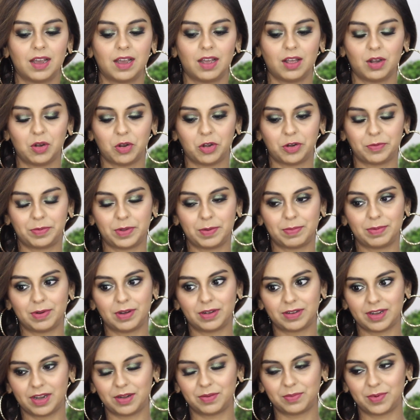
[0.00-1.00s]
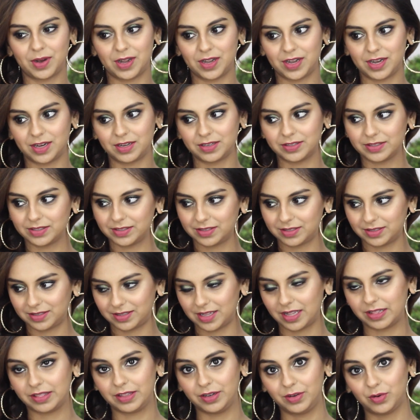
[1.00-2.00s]
A lot of people attend weddings
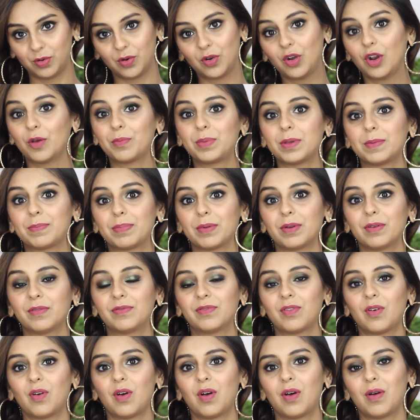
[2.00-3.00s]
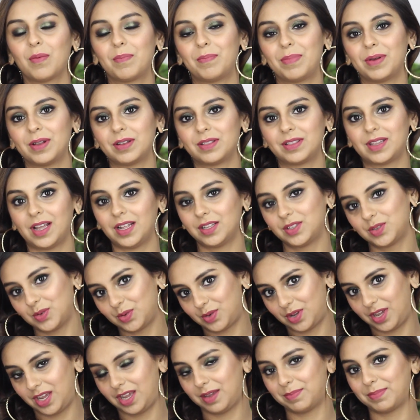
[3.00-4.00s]
that they don't know people for, but that's
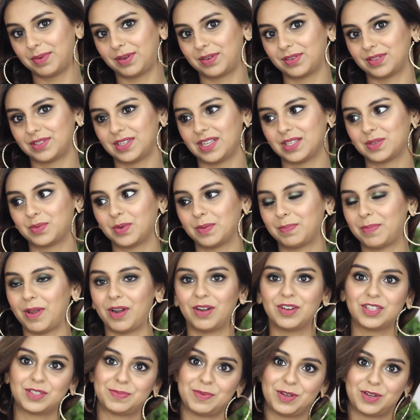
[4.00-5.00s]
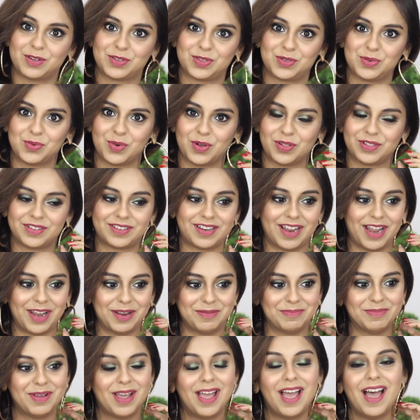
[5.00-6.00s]
okay because that's what parents make us do all the
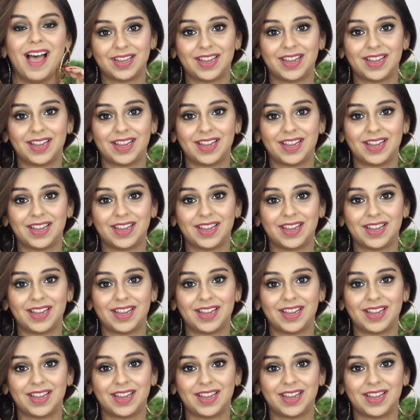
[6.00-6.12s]
time.